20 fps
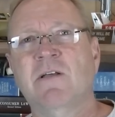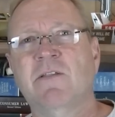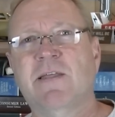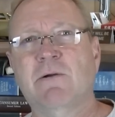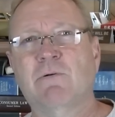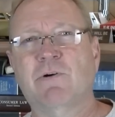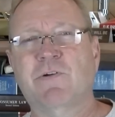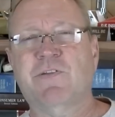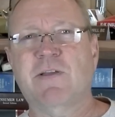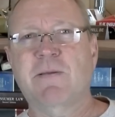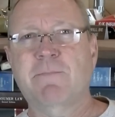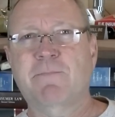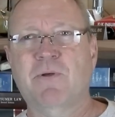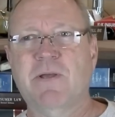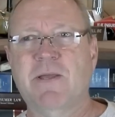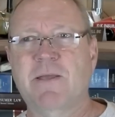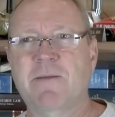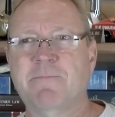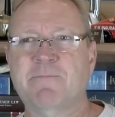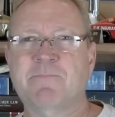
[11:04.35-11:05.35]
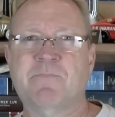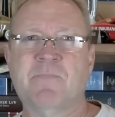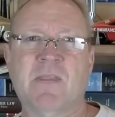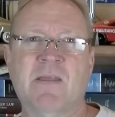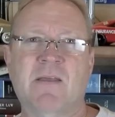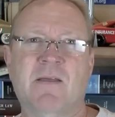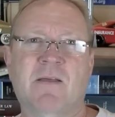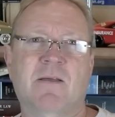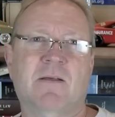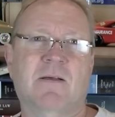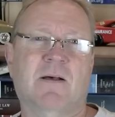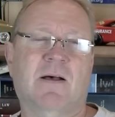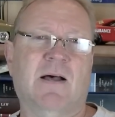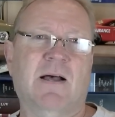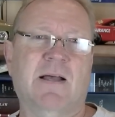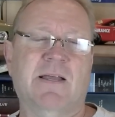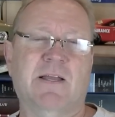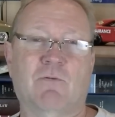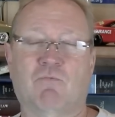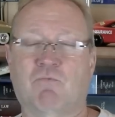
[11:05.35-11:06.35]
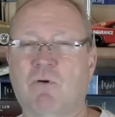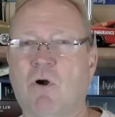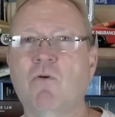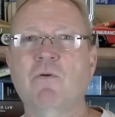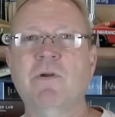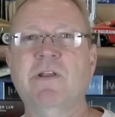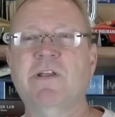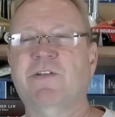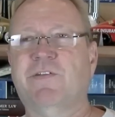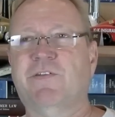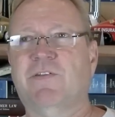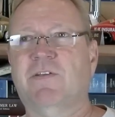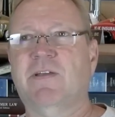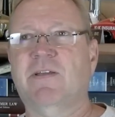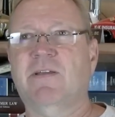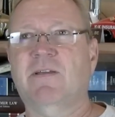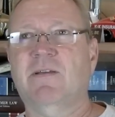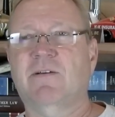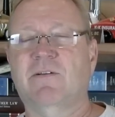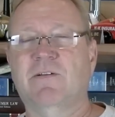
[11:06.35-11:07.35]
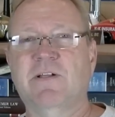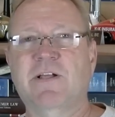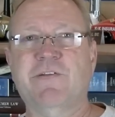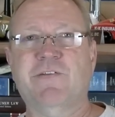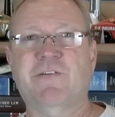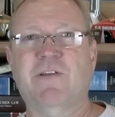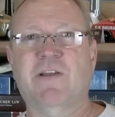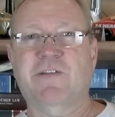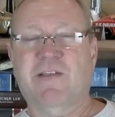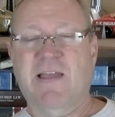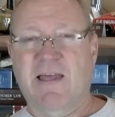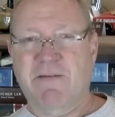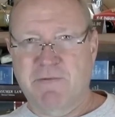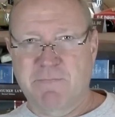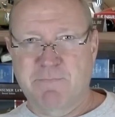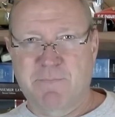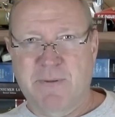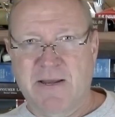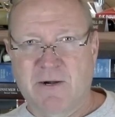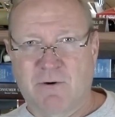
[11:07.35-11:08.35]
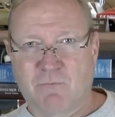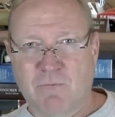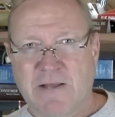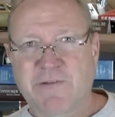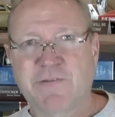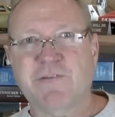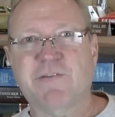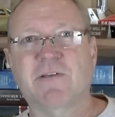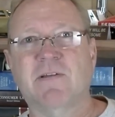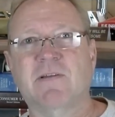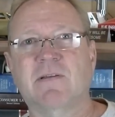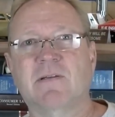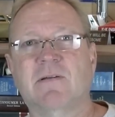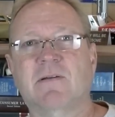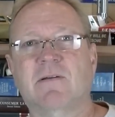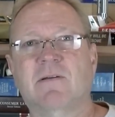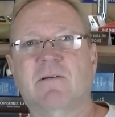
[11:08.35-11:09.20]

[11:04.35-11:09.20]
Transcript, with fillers: They were simply uh, erroneously listed as having been arrested.